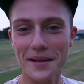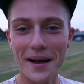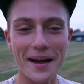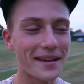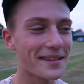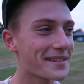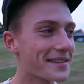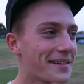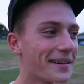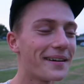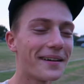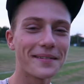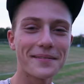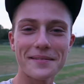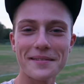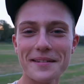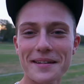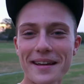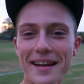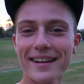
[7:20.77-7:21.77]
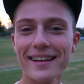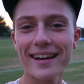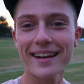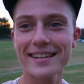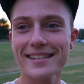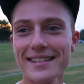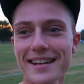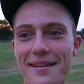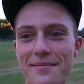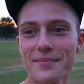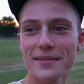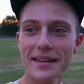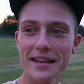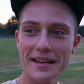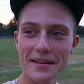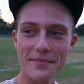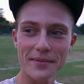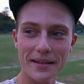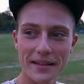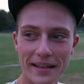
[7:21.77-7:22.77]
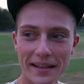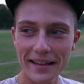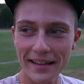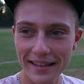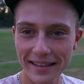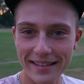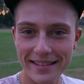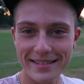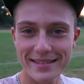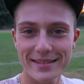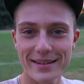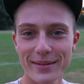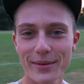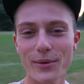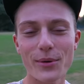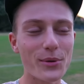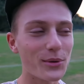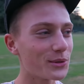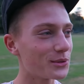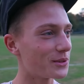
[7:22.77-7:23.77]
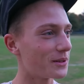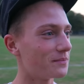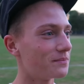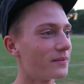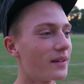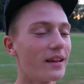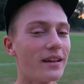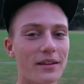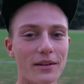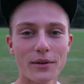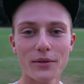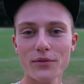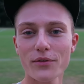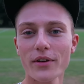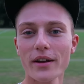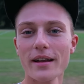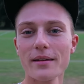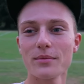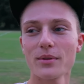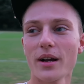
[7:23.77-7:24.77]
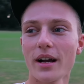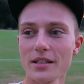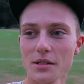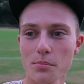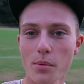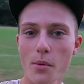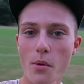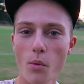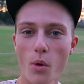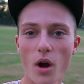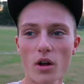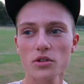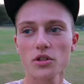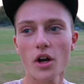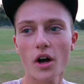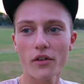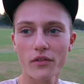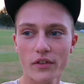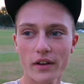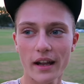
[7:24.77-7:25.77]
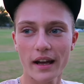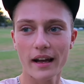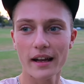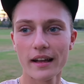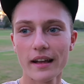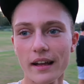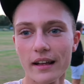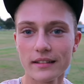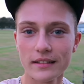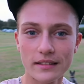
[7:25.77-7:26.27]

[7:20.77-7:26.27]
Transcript: Nice car, wasn't it? A nice Lamborghini, but yeah, it's awesome. Good for him, guys. He probably worked hard for that.